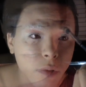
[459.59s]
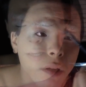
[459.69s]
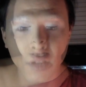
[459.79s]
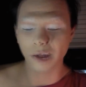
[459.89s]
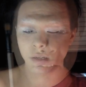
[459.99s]

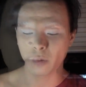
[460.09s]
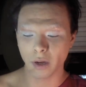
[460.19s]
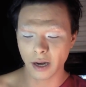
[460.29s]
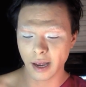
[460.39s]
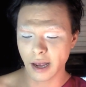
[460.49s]
get into
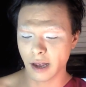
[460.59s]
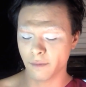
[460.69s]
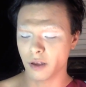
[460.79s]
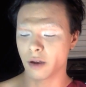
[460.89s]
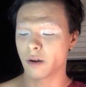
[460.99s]
what I
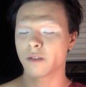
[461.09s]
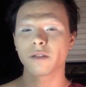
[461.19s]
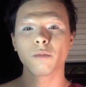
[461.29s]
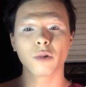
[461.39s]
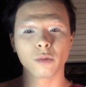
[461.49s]
have here is
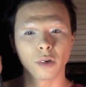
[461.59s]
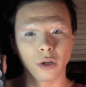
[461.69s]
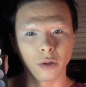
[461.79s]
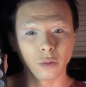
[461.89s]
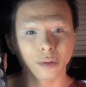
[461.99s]
a
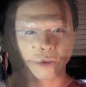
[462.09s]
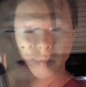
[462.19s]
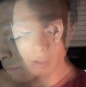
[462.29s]
maroon.